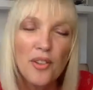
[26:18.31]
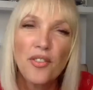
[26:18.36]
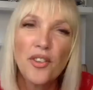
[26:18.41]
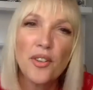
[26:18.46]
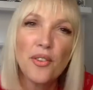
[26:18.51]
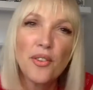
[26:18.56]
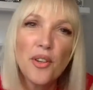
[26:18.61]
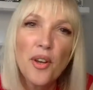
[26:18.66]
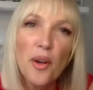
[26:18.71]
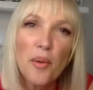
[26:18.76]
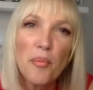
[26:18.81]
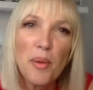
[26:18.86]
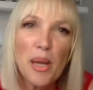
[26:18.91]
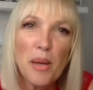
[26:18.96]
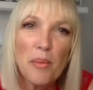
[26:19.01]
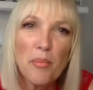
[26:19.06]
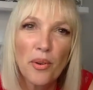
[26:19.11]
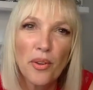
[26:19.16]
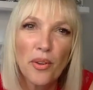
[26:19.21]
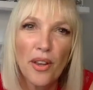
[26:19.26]
if you know
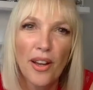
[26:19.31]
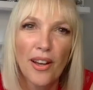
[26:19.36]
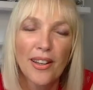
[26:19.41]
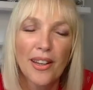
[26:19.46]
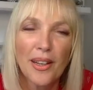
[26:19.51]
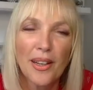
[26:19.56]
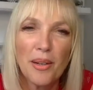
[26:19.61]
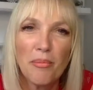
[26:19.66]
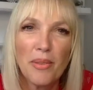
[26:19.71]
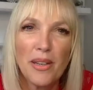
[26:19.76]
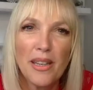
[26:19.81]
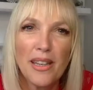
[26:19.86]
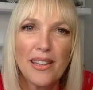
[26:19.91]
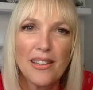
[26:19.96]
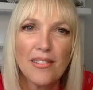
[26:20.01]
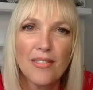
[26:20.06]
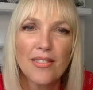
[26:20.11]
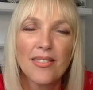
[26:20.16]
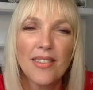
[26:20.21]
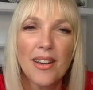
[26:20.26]
people that are going to be
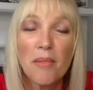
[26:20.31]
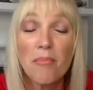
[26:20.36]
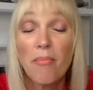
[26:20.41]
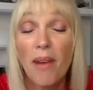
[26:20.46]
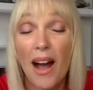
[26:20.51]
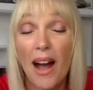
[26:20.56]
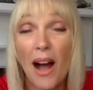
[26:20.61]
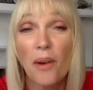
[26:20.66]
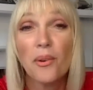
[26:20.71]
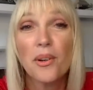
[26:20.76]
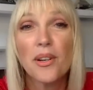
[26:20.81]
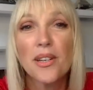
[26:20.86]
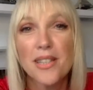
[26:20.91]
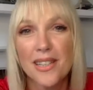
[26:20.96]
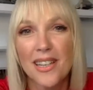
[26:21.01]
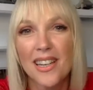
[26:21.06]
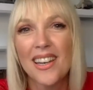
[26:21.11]
empowered